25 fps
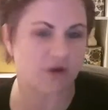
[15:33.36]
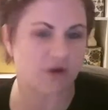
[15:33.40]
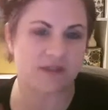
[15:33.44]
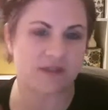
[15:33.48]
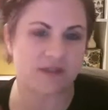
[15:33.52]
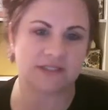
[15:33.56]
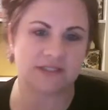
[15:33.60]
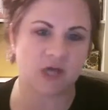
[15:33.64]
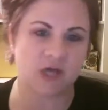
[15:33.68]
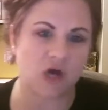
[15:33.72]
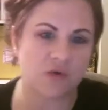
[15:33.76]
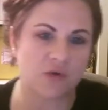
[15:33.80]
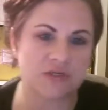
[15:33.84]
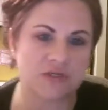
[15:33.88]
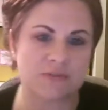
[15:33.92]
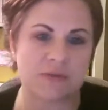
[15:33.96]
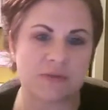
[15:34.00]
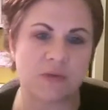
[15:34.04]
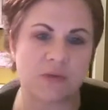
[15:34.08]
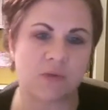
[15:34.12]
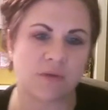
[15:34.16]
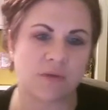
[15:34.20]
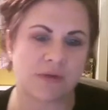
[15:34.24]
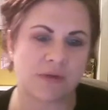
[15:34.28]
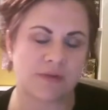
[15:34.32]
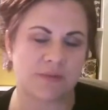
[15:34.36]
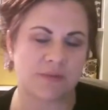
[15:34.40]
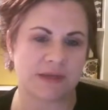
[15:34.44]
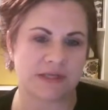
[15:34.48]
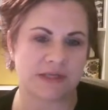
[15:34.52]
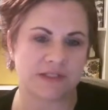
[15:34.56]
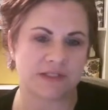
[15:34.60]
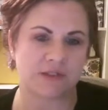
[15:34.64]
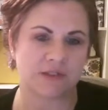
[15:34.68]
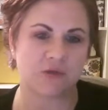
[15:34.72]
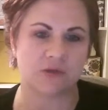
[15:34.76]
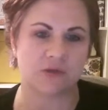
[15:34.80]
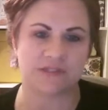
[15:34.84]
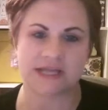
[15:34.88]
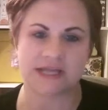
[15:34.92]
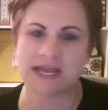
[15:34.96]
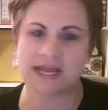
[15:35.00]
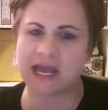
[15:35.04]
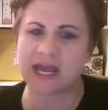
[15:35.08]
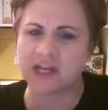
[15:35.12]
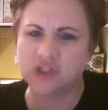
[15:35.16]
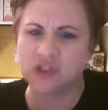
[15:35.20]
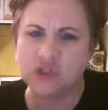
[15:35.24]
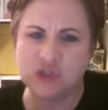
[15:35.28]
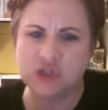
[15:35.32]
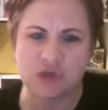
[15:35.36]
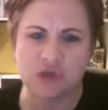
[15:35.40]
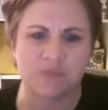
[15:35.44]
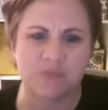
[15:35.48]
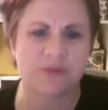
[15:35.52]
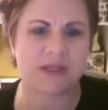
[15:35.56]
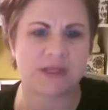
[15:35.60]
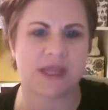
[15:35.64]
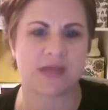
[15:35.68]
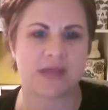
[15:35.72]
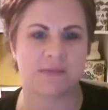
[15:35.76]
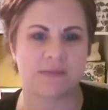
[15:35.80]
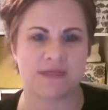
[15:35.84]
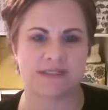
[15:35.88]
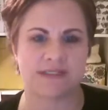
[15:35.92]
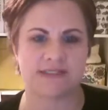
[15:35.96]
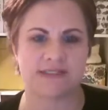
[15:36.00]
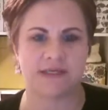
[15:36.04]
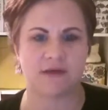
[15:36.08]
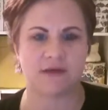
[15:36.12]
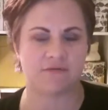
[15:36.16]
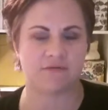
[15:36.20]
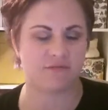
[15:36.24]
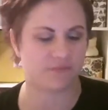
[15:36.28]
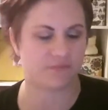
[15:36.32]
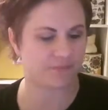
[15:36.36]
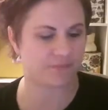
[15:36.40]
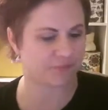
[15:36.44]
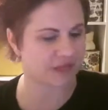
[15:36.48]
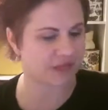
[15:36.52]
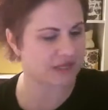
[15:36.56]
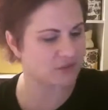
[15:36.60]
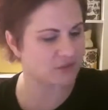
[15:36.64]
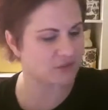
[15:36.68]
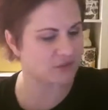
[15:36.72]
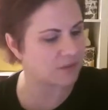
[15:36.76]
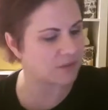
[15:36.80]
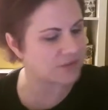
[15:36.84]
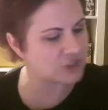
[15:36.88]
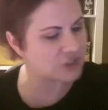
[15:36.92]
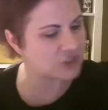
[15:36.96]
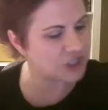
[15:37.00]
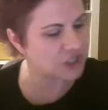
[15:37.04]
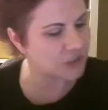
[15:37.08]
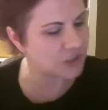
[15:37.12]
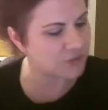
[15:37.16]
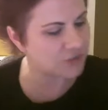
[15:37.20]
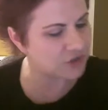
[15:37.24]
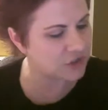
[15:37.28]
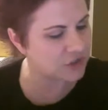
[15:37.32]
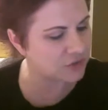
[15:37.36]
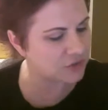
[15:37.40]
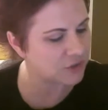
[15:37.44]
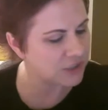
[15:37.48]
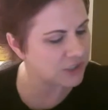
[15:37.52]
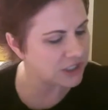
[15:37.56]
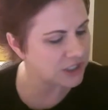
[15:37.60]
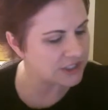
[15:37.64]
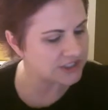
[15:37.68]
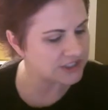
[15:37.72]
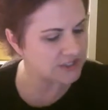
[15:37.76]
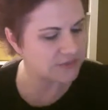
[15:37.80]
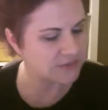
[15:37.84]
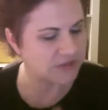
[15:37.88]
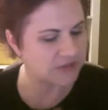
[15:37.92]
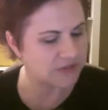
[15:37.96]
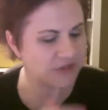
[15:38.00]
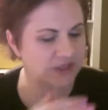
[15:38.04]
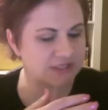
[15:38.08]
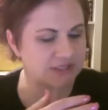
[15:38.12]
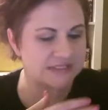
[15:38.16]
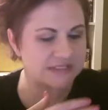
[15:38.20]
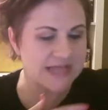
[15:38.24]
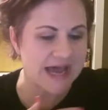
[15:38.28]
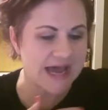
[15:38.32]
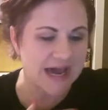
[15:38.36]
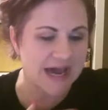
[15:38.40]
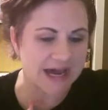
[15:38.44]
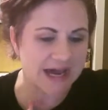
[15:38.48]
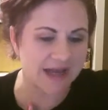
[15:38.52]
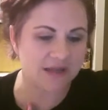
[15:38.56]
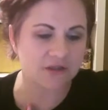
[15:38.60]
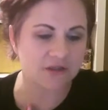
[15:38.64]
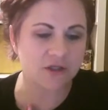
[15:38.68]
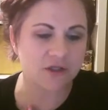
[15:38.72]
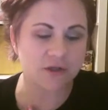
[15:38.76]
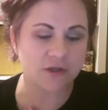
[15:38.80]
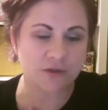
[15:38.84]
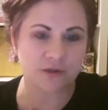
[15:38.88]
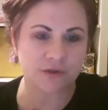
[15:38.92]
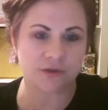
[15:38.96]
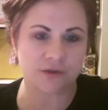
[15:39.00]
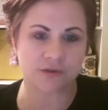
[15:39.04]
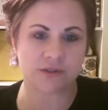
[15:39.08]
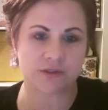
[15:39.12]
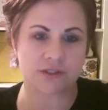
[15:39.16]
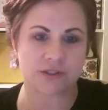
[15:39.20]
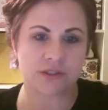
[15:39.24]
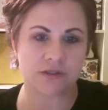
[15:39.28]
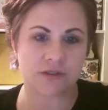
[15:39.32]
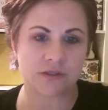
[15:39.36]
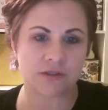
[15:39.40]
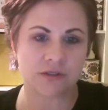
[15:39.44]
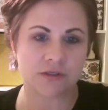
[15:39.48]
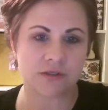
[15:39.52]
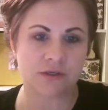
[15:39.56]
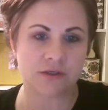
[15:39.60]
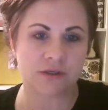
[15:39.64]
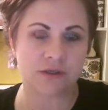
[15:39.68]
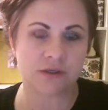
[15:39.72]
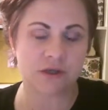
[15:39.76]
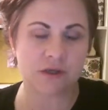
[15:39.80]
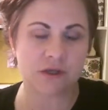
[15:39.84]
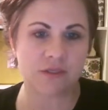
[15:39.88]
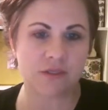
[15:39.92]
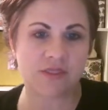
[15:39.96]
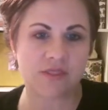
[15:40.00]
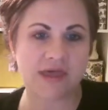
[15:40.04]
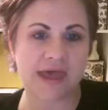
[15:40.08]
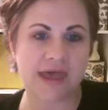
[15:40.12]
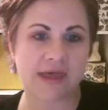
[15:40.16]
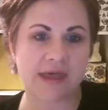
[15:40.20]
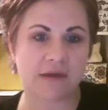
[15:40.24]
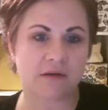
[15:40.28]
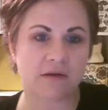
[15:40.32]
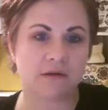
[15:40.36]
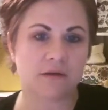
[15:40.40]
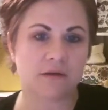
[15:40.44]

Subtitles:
That's always been one of my biggest goals. I got to duplicate myself. Okay, so I'm going to share with you some of the things that I learned that